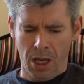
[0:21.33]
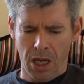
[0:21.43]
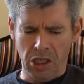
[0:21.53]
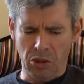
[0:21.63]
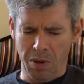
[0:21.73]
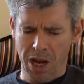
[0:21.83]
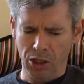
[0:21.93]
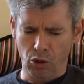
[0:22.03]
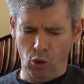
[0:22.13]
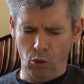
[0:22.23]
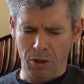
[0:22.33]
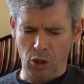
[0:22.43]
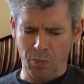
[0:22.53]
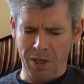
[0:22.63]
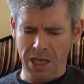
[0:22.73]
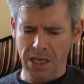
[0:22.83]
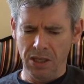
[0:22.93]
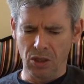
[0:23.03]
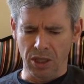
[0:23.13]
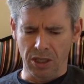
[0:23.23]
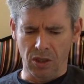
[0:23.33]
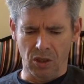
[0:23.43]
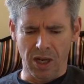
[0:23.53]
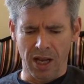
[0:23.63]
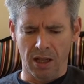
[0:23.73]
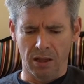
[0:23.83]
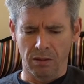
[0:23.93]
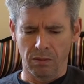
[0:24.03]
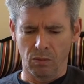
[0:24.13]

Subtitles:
It might almost be easier to tell